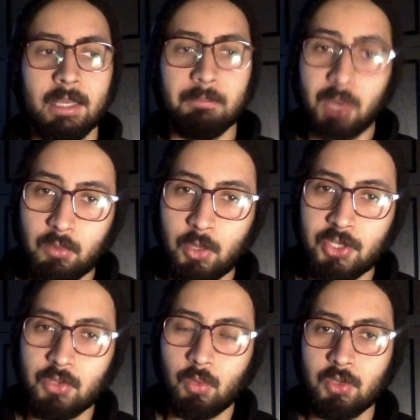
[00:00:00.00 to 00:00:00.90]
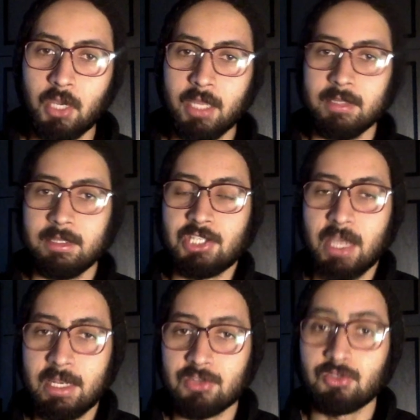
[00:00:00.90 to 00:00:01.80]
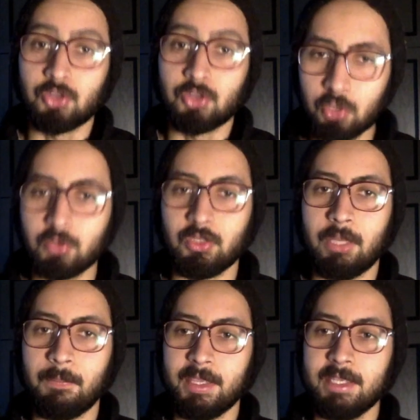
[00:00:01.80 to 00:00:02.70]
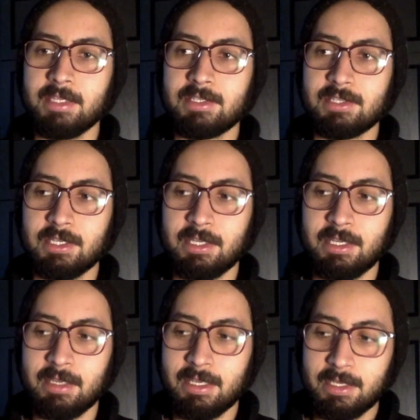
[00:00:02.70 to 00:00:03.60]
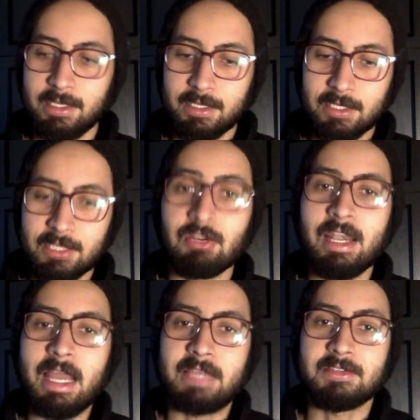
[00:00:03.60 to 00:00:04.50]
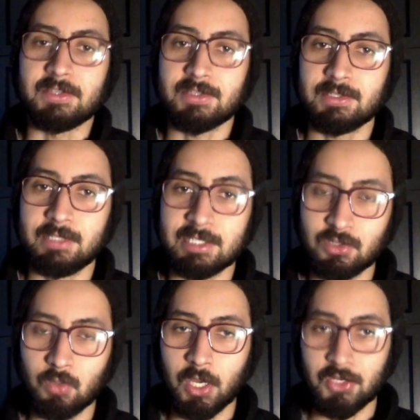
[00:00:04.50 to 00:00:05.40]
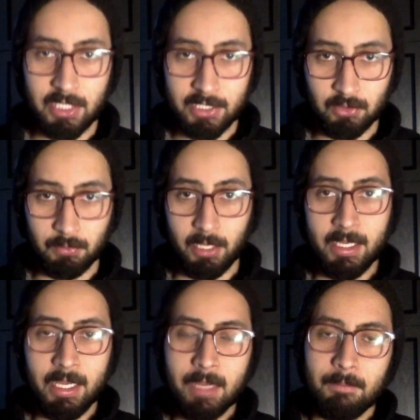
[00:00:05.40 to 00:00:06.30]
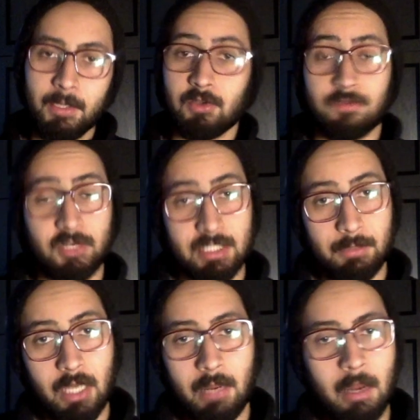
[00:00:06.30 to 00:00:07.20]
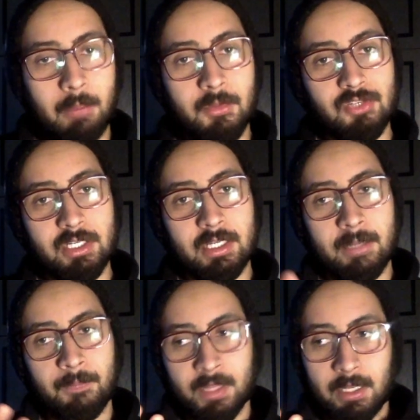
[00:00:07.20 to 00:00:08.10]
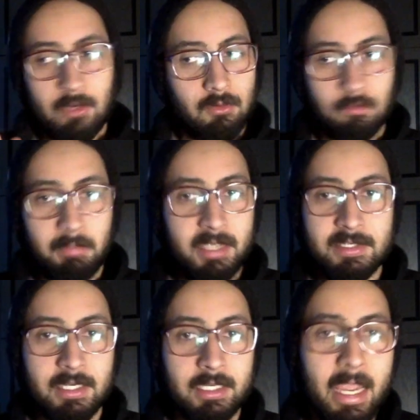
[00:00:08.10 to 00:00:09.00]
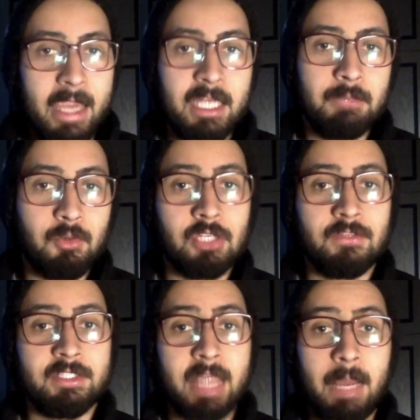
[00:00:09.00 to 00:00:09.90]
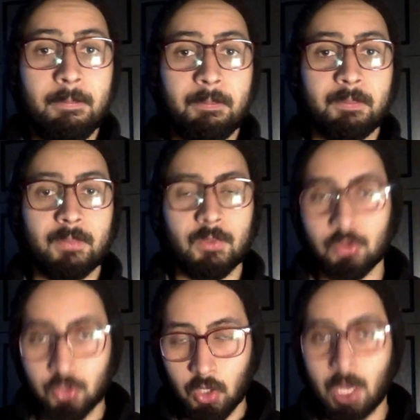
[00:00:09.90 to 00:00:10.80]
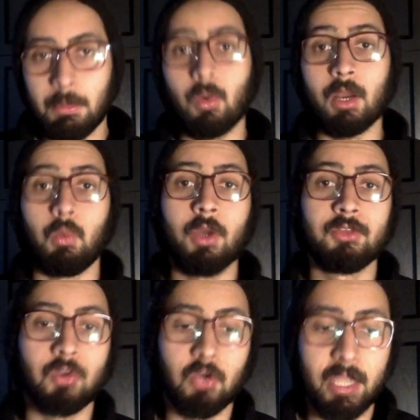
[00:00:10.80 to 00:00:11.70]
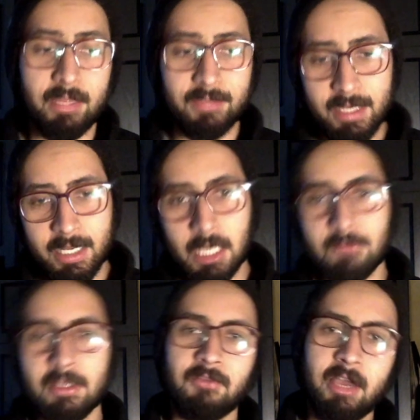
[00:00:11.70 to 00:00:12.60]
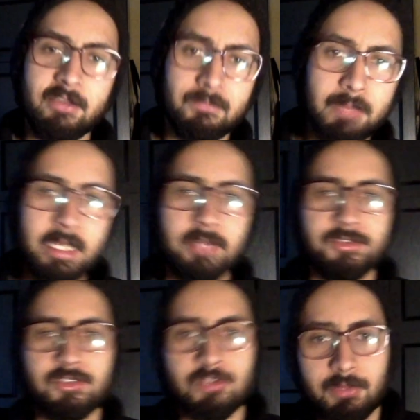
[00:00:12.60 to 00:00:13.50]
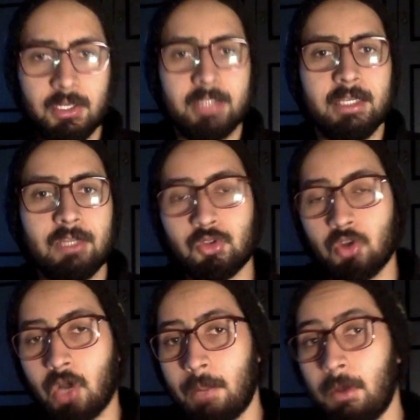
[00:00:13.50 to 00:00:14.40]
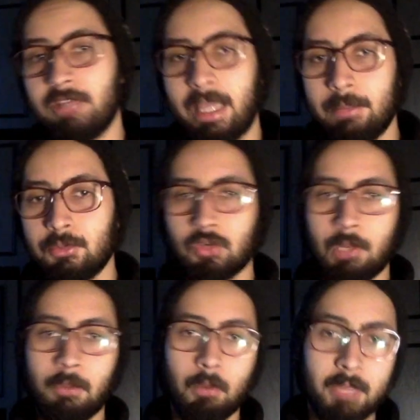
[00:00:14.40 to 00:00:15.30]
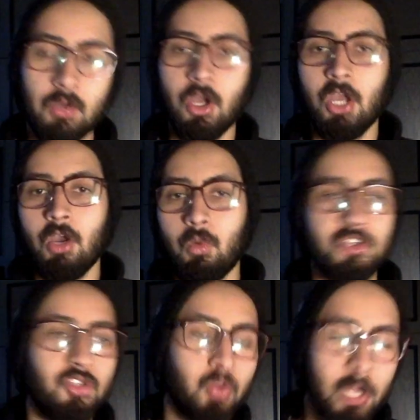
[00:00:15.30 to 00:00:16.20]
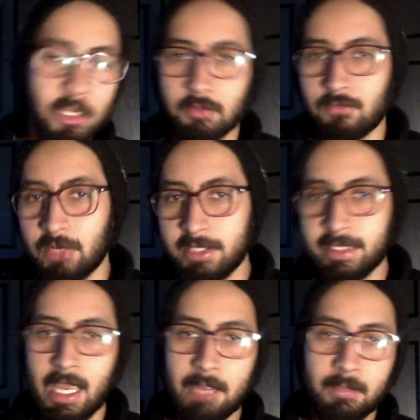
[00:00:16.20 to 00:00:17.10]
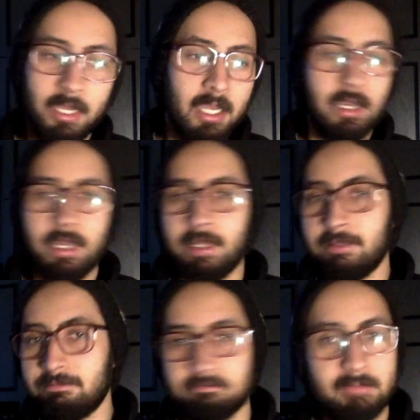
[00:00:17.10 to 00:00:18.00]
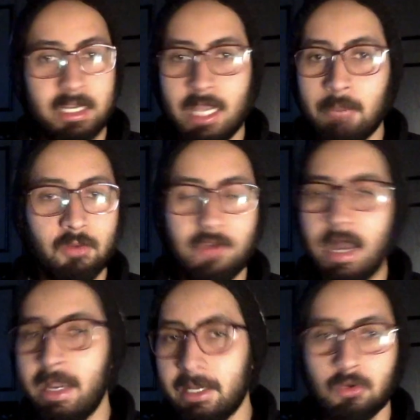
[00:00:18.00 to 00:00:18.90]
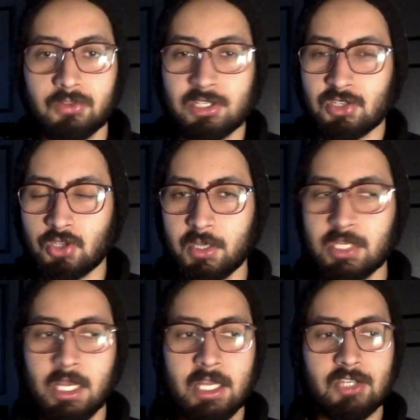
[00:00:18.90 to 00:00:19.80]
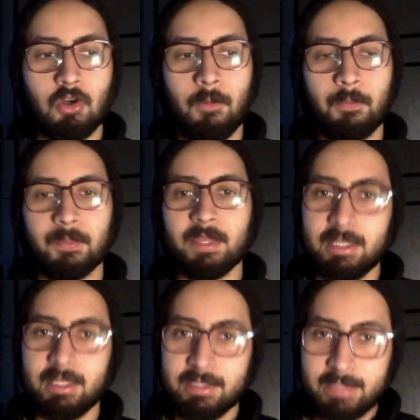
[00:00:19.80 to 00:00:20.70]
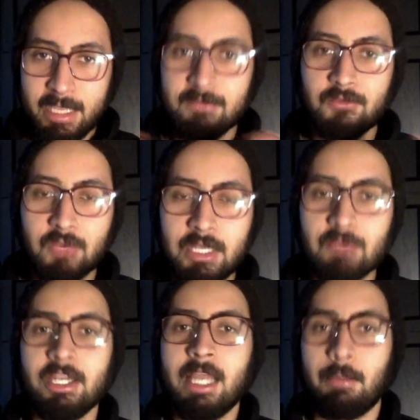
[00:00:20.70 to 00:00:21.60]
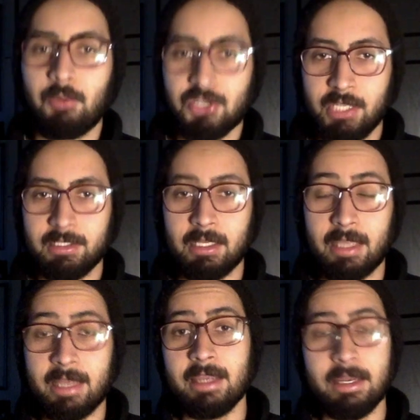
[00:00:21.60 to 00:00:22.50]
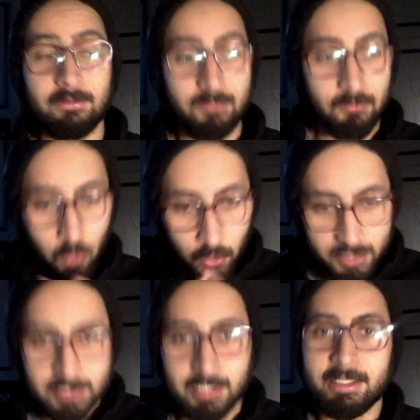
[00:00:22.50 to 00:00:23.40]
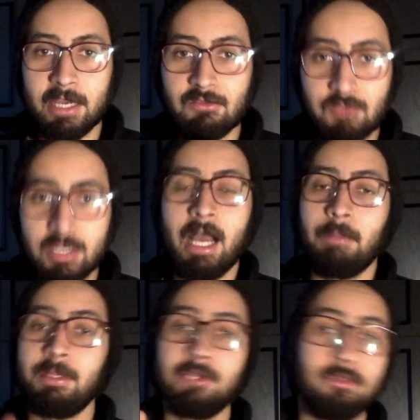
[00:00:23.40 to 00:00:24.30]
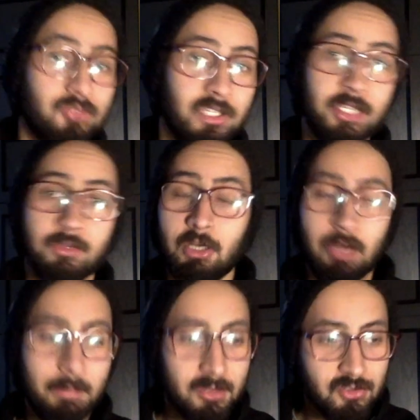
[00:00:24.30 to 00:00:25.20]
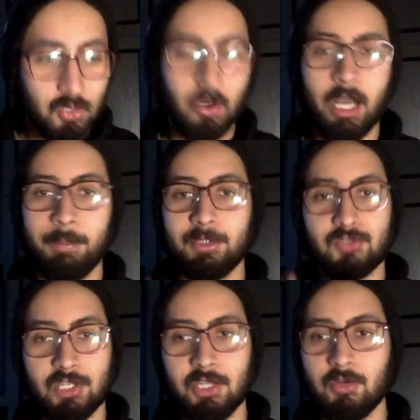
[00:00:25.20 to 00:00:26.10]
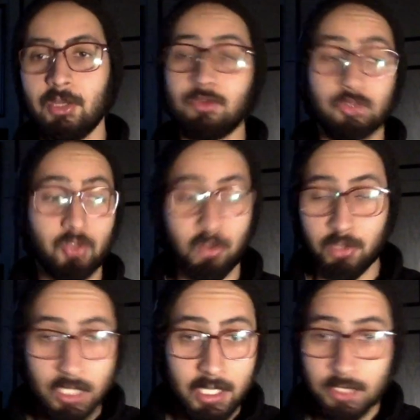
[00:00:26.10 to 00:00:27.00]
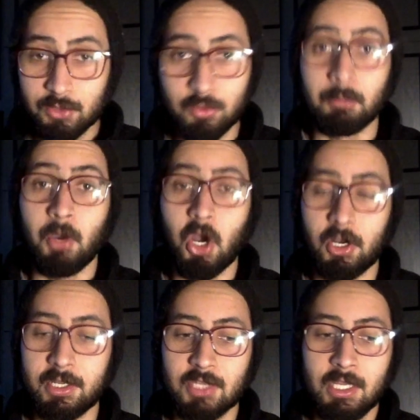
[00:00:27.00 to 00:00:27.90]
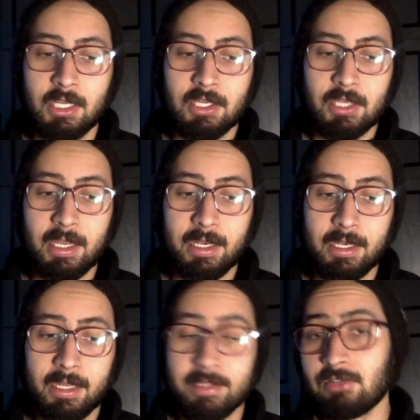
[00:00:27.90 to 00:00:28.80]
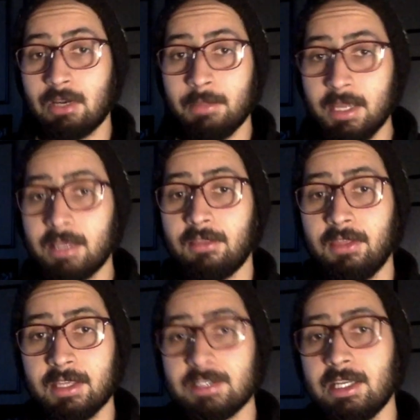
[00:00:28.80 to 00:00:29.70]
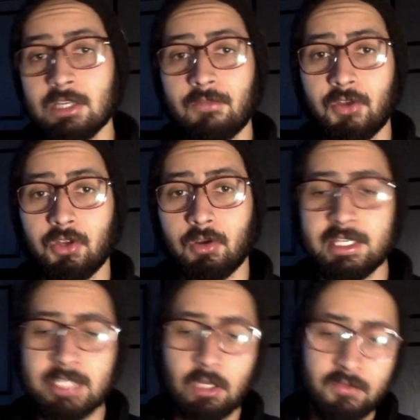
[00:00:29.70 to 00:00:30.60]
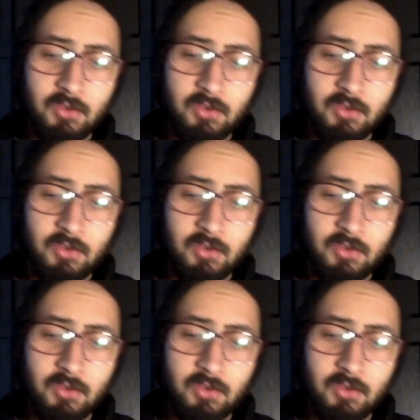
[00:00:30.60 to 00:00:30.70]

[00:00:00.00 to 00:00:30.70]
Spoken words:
But when you get the chance to talk to them, it relaxes the situation a little bit. Because, for example, I'm using basically 80% of the time to talk about what I want to talk, and then I have like 5 minutes or something like that to talk about them, to talk about me, what you're doing in your free time, a couple of anecdotes, stories. So they really, really appreciate that, and honestly, they are really happy to see you. They're gonna be so happy to see you and to talk to the partners, and that's gonna make things easier for you. Instead of